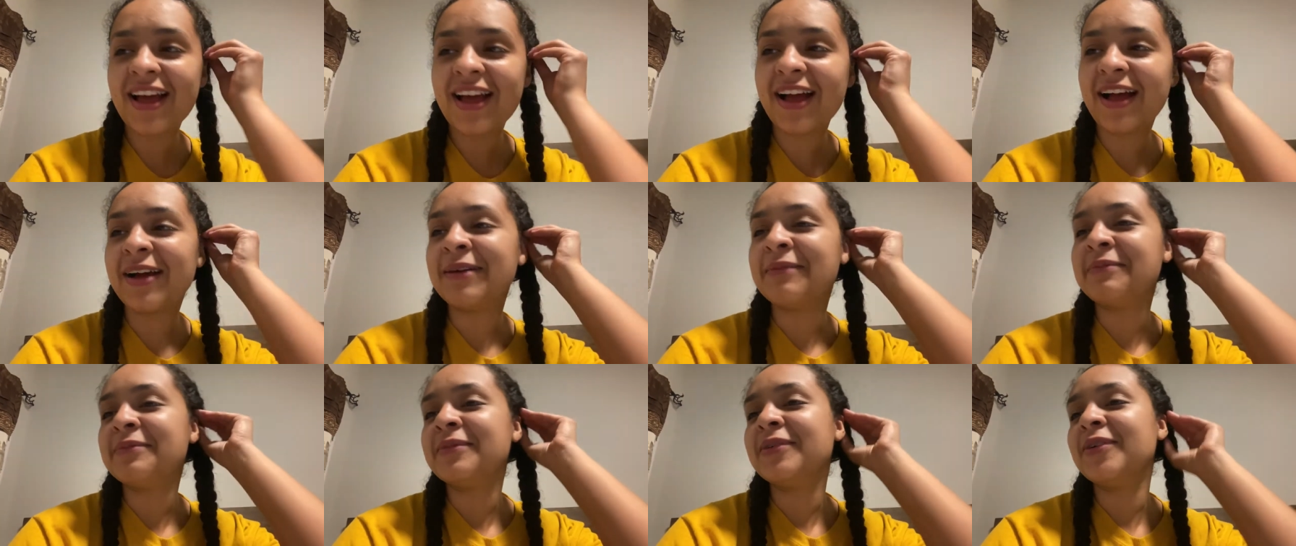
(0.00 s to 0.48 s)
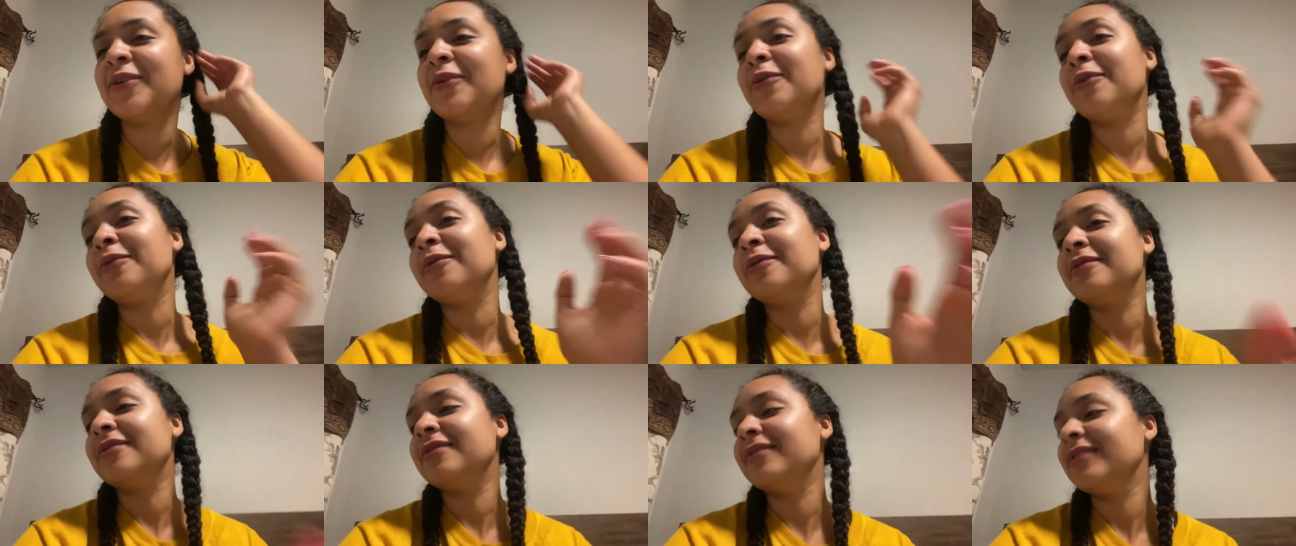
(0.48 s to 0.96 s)
Um,
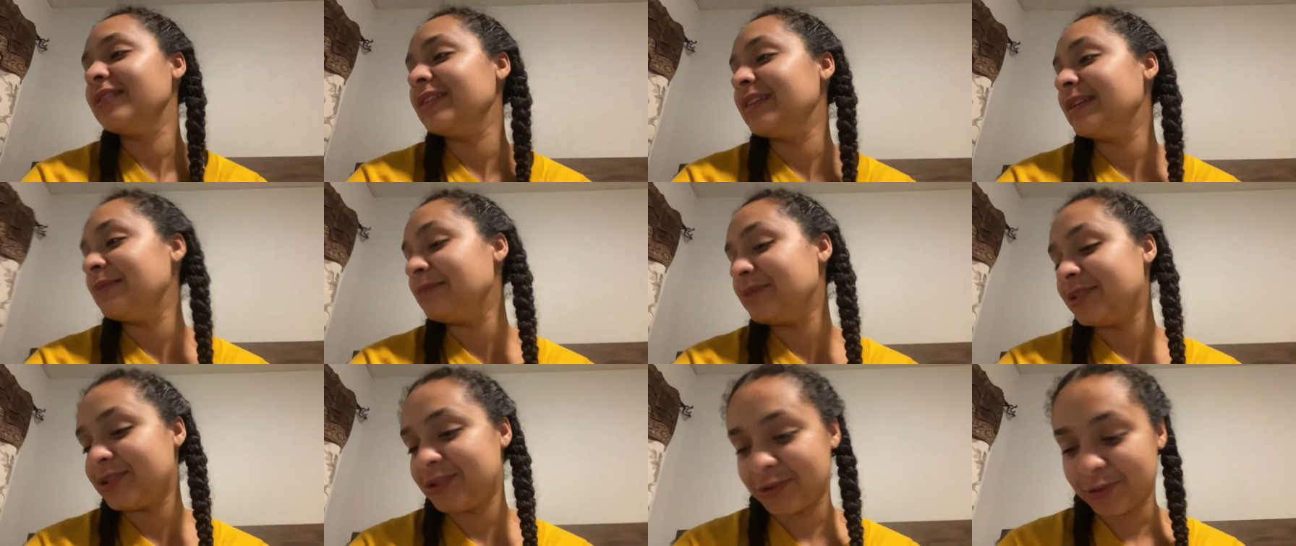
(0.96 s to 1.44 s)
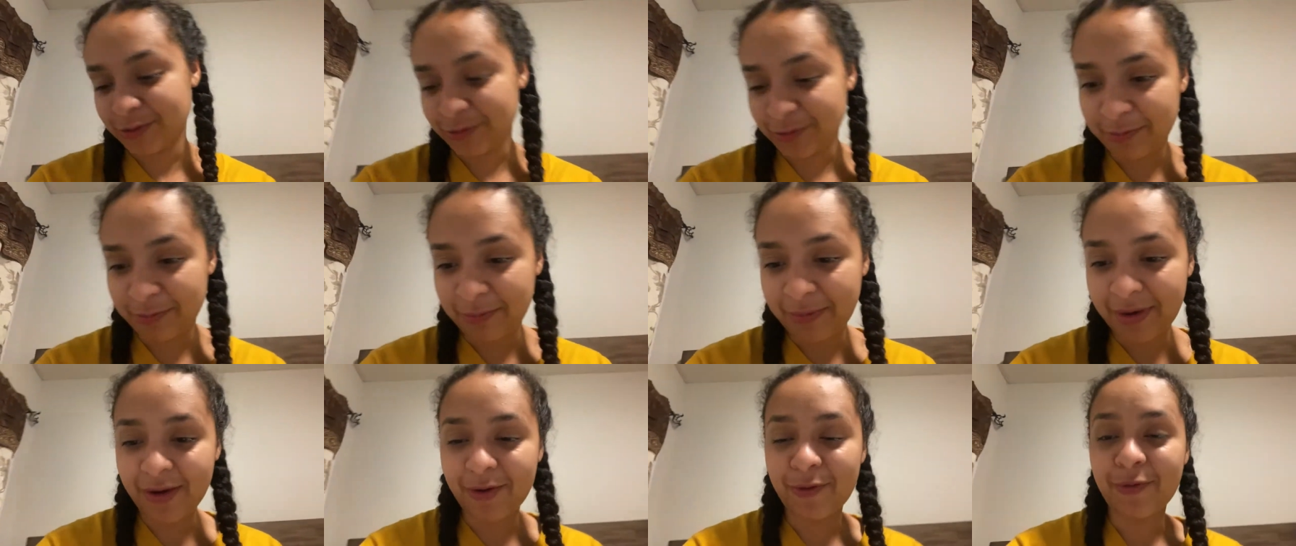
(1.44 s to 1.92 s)
oh, let me show you
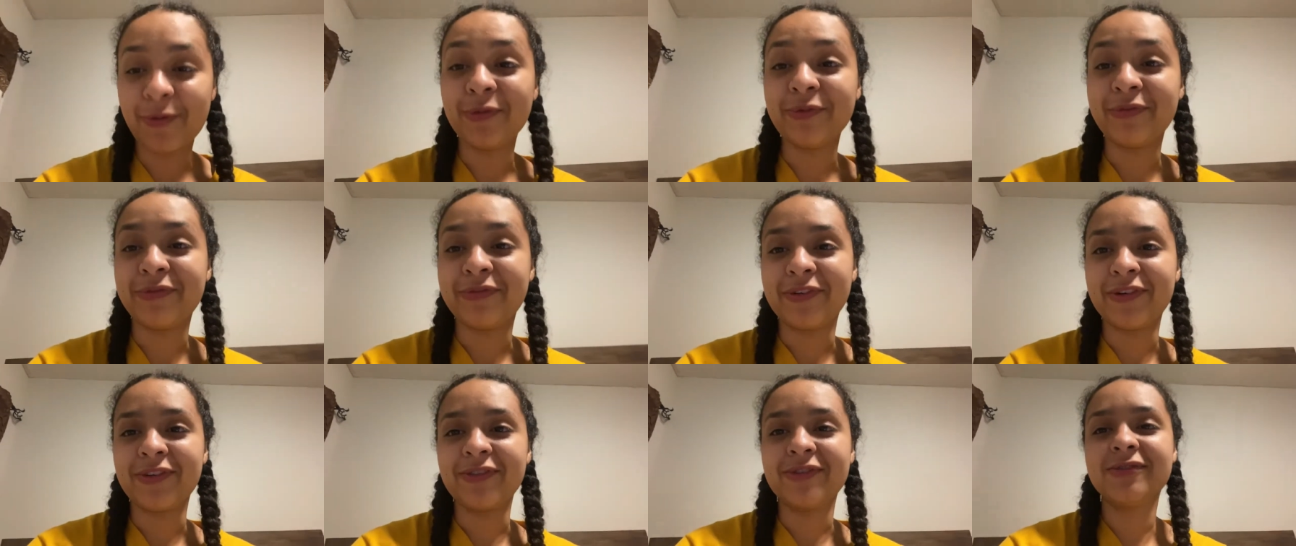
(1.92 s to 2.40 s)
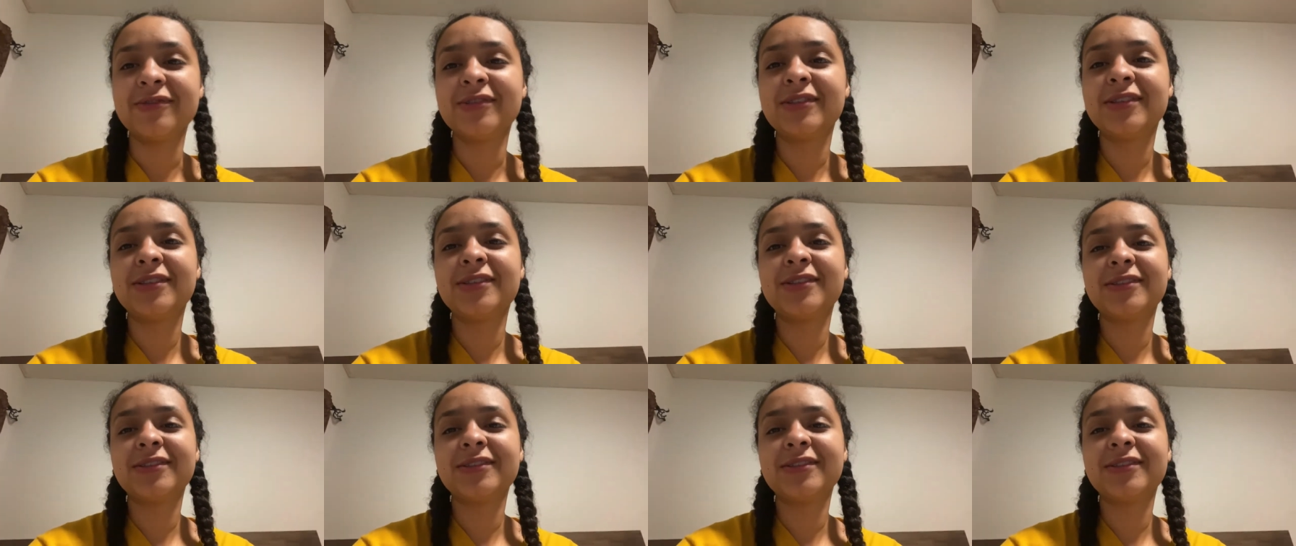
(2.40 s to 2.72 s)
my old phone.